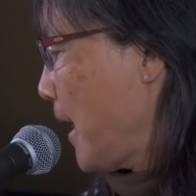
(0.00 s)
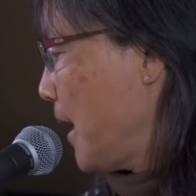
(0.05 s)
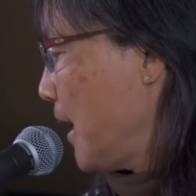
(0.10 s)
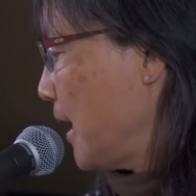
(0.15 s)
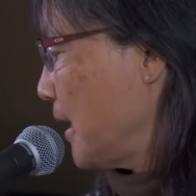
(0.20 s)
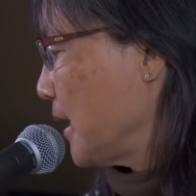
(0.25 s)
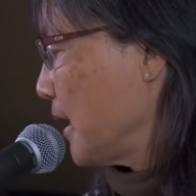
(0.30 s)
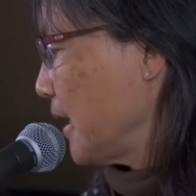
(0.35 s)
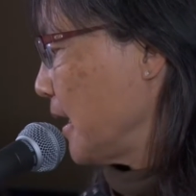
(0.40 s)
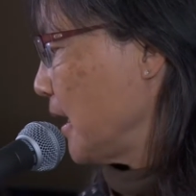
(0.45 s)

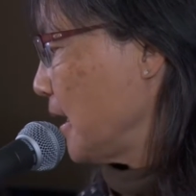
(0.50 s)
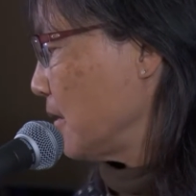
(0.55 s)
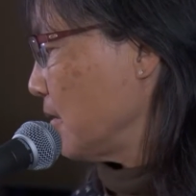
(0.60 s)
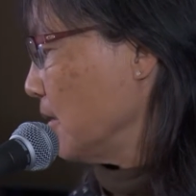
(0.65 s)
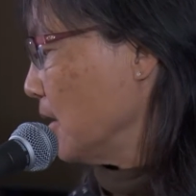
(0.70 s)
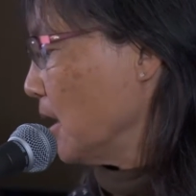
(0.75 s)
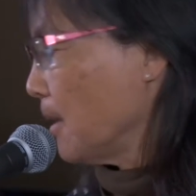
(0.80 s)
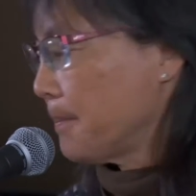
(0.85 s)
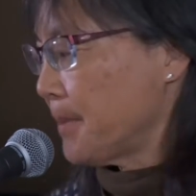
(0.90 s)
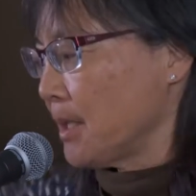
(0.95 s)
And I
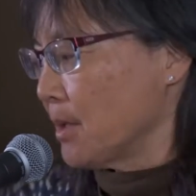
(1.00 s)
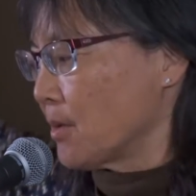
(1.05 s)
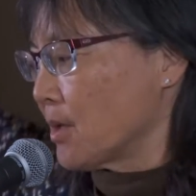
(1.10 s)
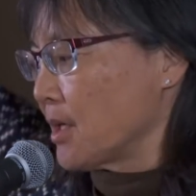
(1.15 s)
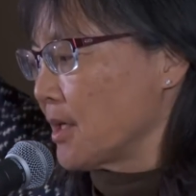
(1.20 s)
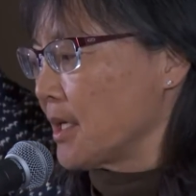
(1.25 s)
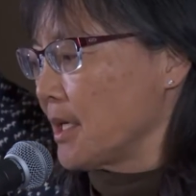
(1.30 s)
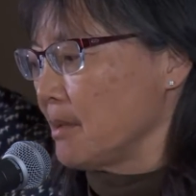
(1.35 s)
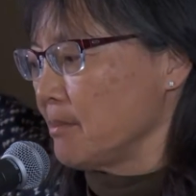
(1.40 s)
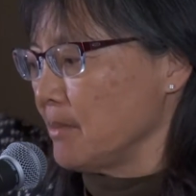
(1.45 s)
had, up in
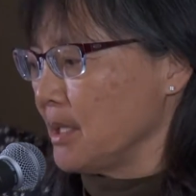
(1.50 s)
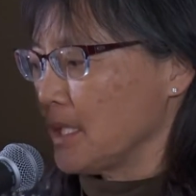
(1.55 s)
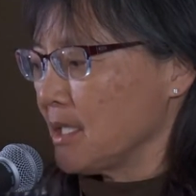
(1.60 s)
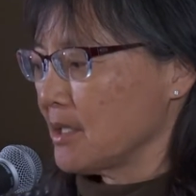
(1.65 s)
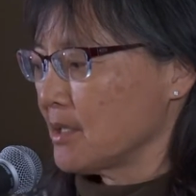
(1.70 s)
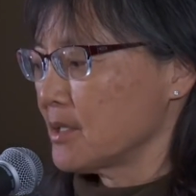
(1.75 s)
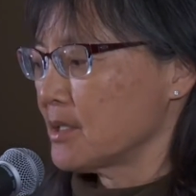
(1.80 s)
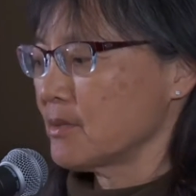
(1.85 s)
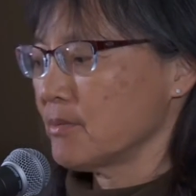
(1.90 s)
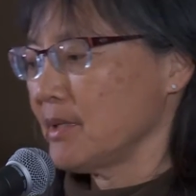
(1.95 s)
Oregon,
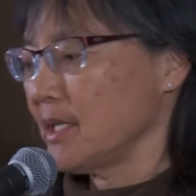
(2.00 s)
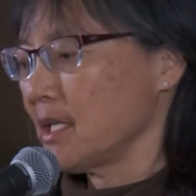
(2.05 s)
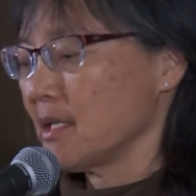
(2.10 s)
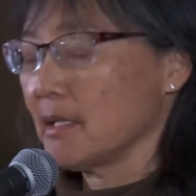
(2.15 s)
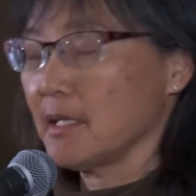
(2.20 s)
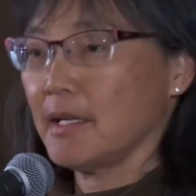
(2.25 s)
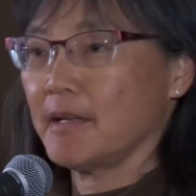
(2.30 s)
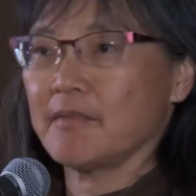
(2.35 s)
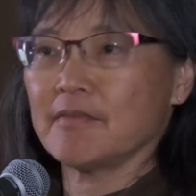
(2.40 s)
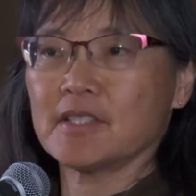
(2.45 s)
because we had a
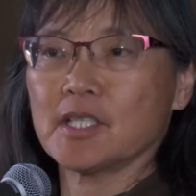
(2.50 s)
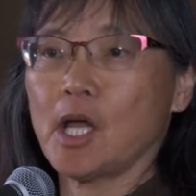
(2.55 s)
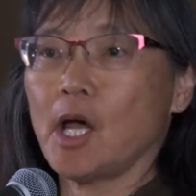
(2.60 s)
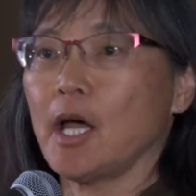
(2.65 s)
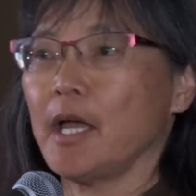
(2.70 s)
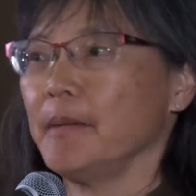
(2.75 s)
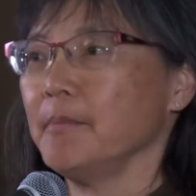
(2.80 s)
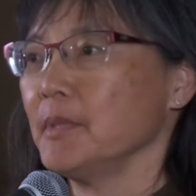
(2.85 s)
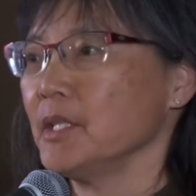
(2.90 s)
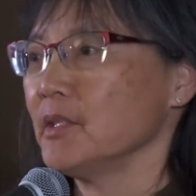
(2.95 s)
lot of
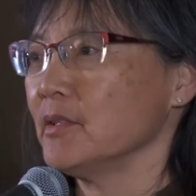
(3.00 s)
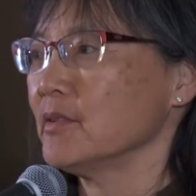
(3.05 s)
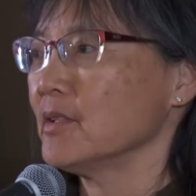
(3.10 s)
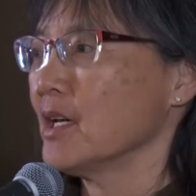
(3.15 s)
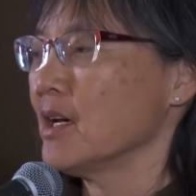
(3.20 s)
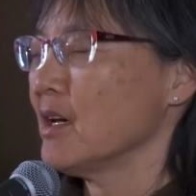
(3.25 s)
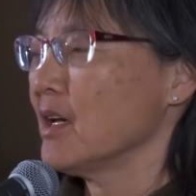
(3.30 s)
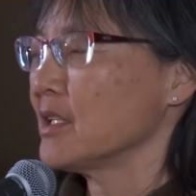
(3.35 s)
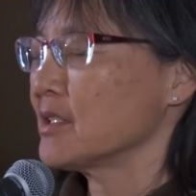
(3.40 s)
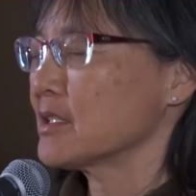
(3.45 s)
time in
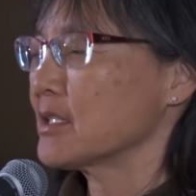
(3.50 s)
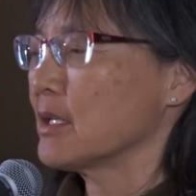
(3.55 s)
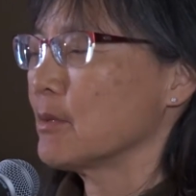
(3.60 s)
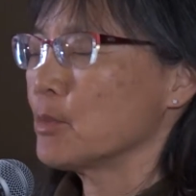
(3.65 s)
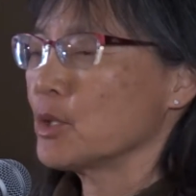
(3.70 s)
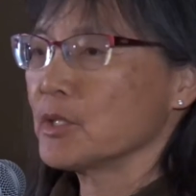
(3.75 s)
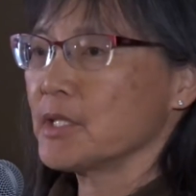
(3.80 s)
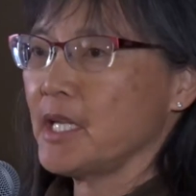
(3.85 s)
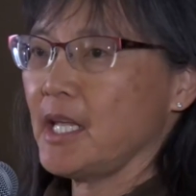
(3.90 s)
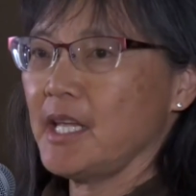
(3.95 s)
the hot
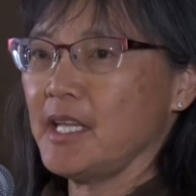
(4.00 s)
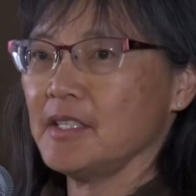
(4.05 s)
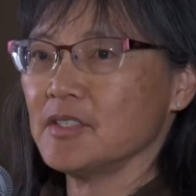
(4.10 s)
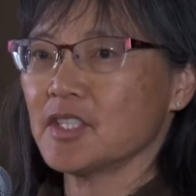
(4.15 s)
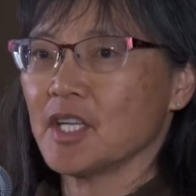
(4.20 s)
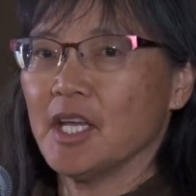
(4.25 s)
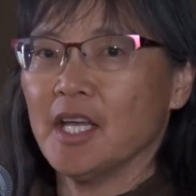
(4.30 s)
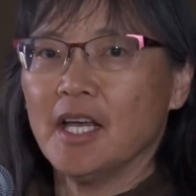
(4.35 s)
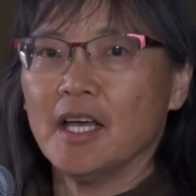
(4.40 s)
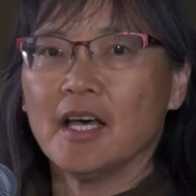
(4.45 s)
summer days,